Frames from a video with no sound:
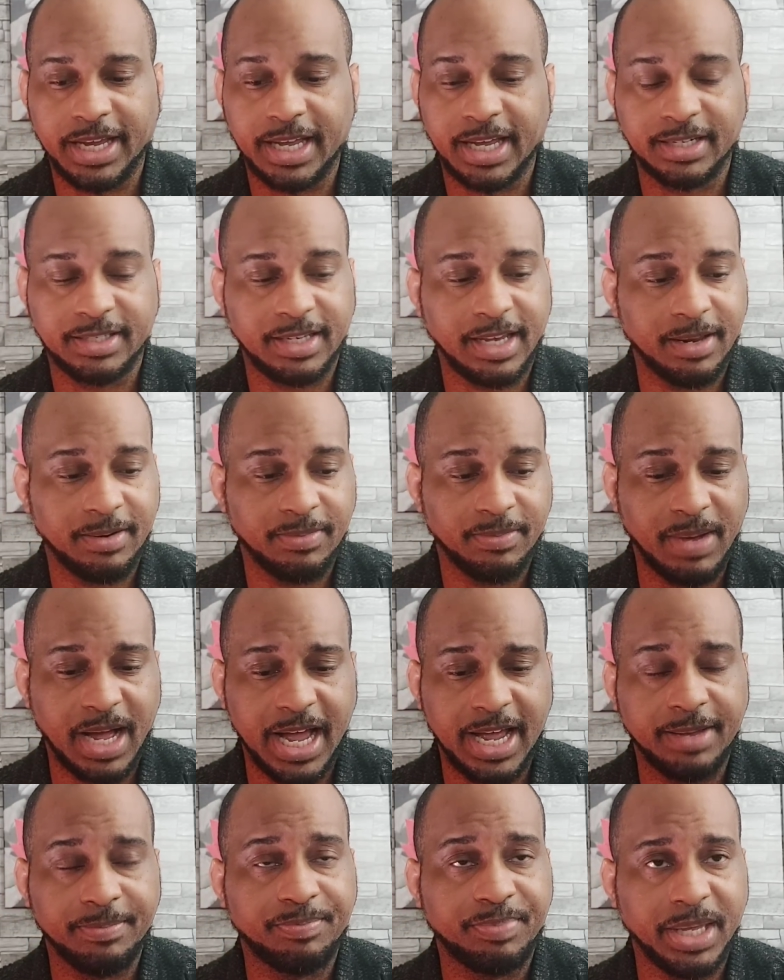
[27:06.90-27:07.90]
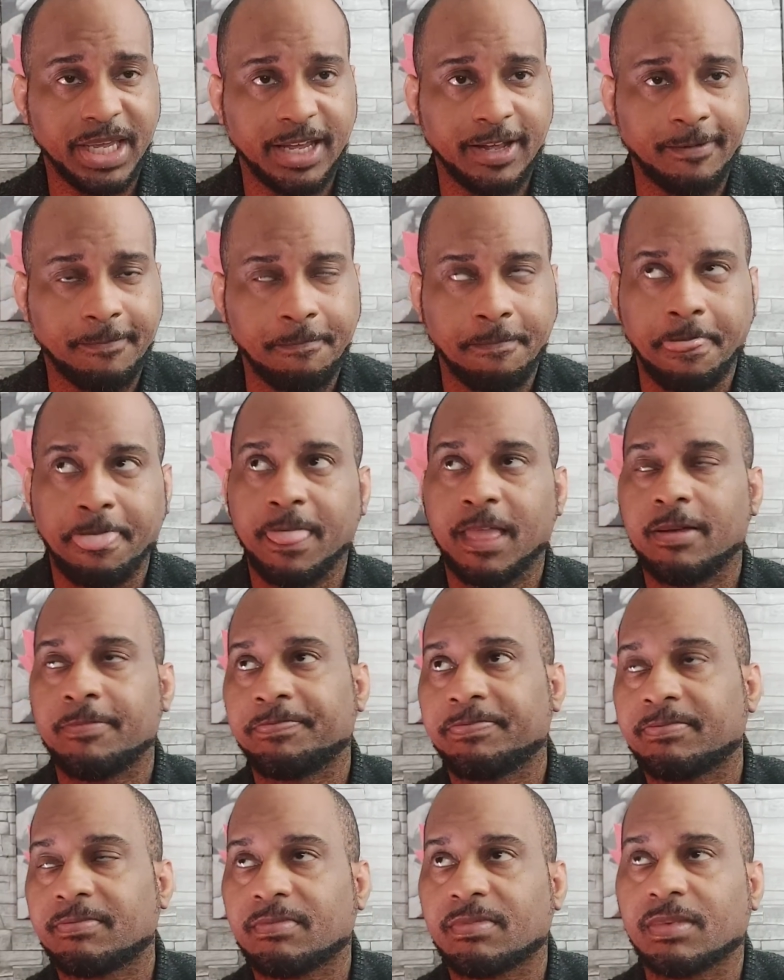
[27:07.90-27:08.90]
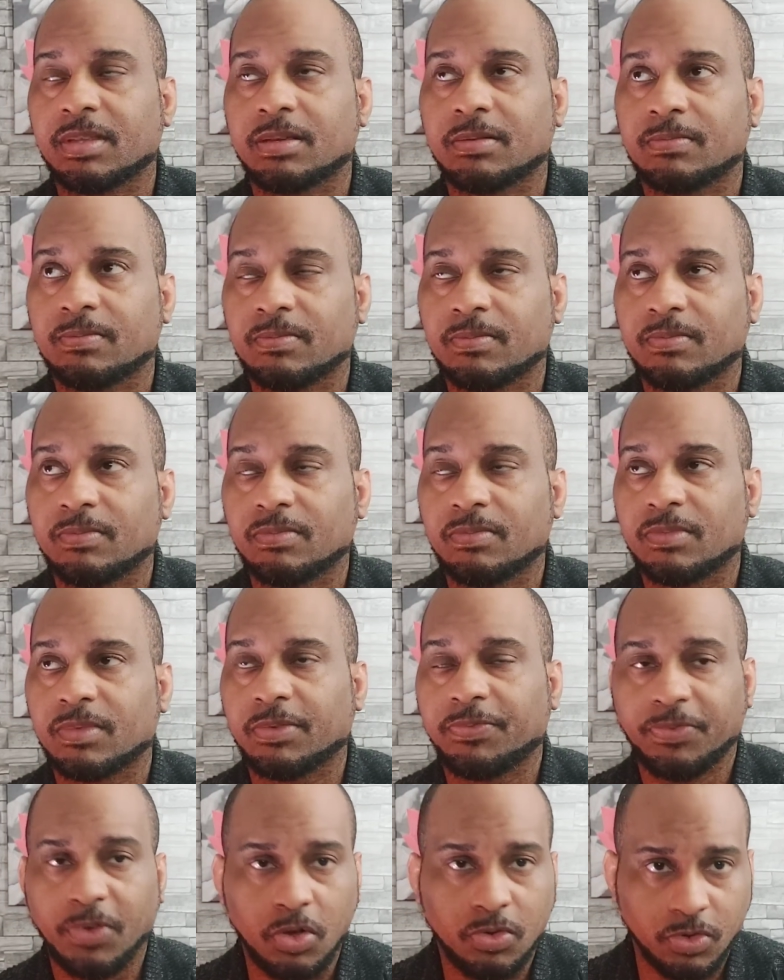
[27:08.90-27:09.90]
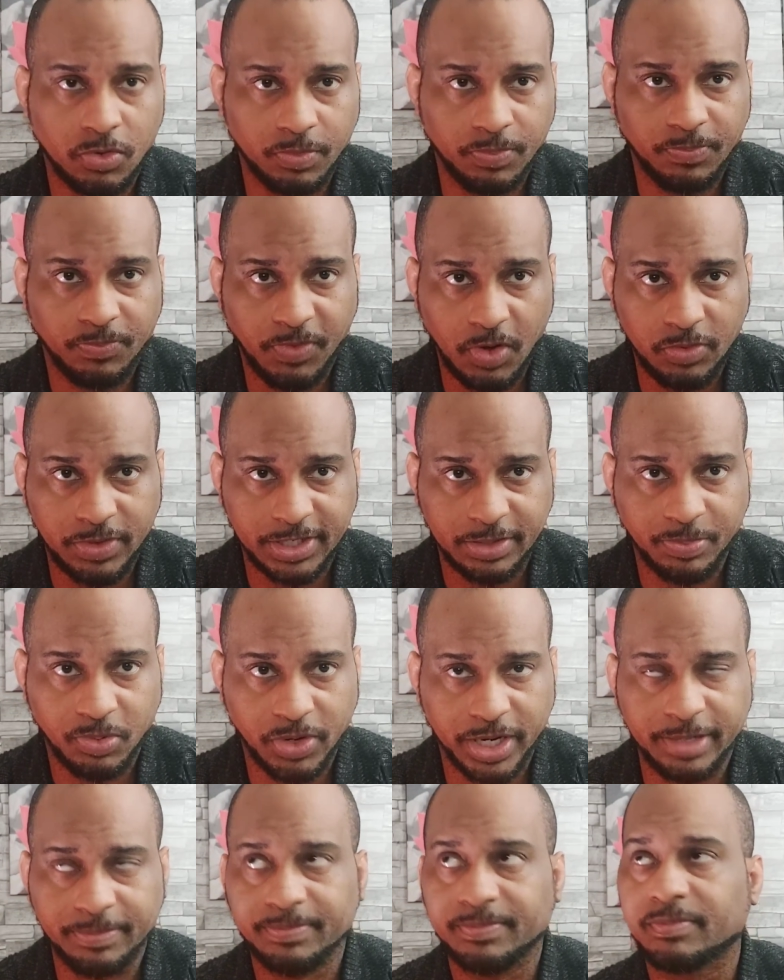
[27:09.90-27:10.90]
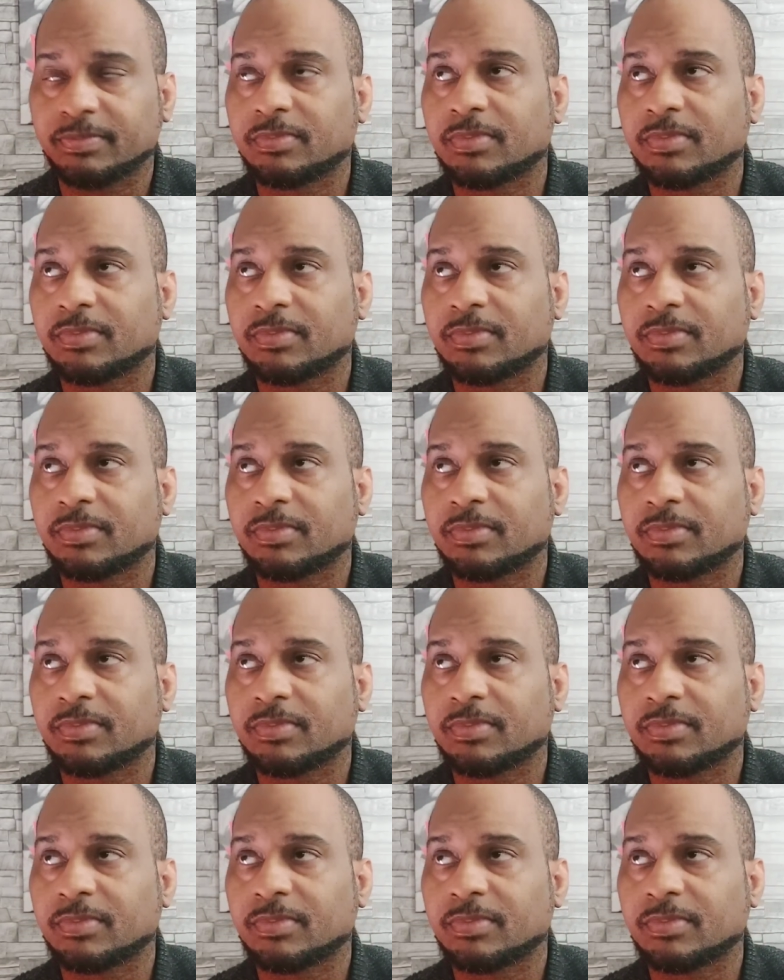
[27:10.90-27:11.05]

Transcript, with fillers: like I said, my big focal focus point